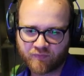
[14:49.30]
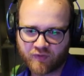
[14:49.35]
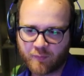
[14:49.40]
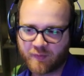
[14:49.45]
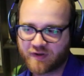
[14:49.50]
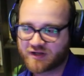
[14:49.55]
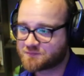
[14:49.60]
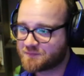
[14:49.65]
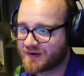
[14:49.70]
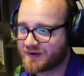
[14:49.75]

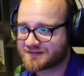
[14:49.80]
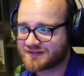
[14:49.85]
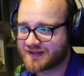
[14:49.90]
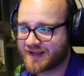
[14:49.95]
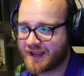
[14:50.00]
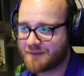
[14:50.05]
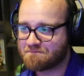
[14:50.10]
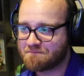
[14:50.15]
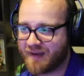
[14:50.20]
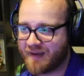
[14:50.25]
We're expecting
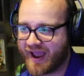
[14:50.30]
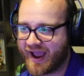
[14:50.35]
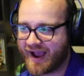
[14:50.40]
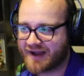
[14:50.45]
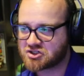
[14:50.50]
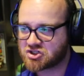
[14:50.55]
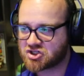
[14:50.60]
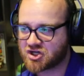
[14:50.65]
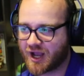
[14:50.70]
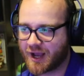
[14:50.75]
a
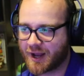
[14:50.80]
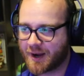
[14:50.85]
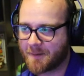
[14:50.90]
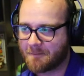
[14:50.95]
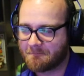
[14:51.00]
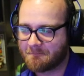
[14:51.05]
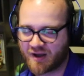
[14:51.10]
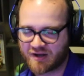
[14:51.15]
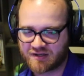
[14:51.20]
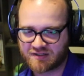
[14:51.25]
patch on
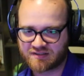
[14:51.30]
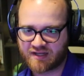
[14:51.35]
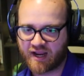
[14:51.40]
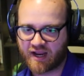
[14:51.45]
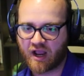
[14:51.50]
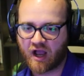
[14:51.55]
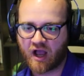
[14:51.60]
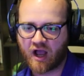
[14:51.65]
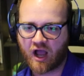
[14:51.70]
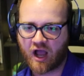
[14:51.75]

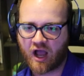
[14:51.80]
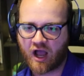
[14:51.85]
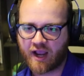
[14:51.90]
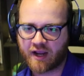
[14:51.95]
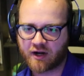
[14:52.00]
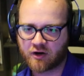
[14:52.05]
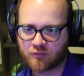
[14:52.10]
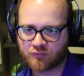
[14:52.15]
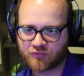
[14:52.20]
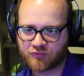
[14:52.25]
Monday.
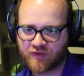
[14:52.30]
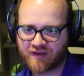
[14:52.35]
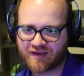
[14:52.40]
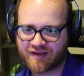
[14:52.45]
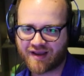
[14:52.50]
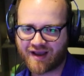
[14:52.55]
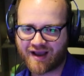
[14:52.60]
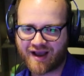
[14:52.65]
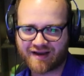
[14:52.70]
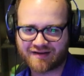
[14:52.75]
I don't think...
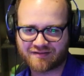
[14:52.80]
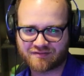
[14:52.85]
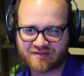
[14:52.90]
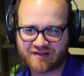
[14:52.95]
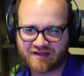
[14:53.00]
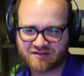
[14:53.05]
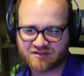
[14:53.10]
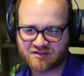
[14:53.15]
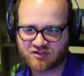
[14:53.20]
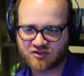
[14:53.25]
God,
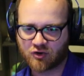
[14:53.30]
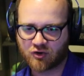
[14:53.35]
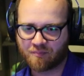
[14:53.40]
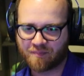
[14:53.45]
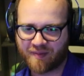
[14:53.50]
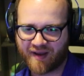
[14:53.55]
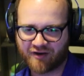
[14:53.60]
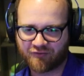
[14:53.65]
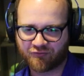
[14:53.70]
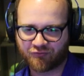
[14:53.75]
that's so
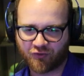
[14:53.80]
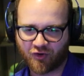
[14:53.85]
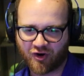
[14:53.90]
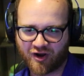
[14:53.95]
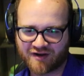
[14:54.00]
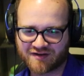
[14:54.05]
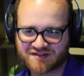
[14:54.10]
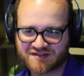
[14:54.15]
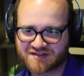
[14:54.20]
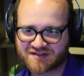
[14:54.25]
bad for
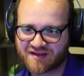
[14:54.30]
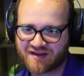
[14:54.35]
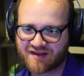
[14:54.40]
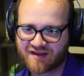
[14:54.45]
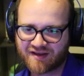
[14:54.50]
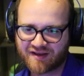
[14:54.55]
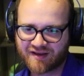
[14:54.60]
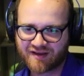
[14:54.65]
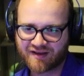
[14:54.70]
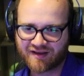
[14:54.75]
us.
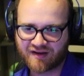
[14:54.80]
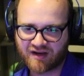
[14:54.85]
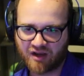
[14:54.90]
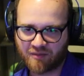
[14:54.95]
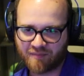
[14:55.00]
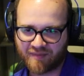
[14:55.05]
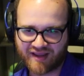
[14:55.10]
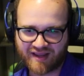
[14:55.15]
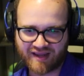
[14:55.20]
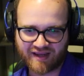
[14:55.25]
Now
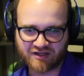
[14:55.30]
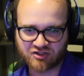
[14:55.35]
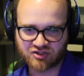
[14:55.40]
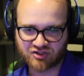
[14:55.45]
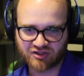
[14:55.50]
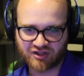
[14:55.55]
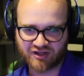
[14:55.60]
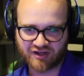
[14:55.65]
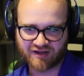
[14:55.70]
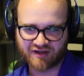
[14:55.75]
my
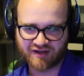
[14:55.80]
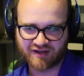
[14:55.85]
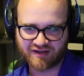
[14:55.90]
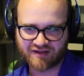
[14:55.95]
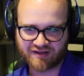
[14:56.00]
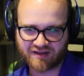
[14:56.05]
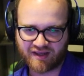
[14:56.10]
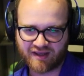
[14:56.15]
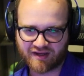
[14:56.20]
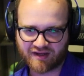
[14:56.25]
Angela
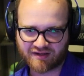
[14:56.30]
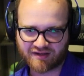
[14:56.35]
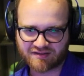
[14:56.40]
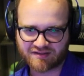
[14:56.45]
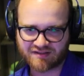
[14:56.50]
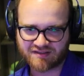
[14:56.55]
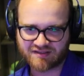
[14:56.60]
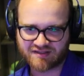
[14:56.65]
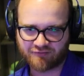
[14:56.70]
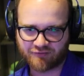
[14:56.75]
can't get
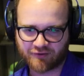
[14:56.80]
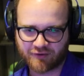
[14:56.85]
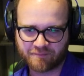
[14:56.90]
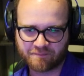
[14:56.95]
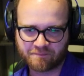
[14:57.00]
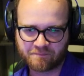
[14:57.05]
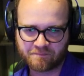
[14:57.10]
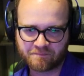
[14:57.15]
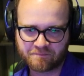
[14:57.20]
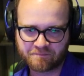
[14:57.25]
to
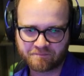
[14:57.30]
7.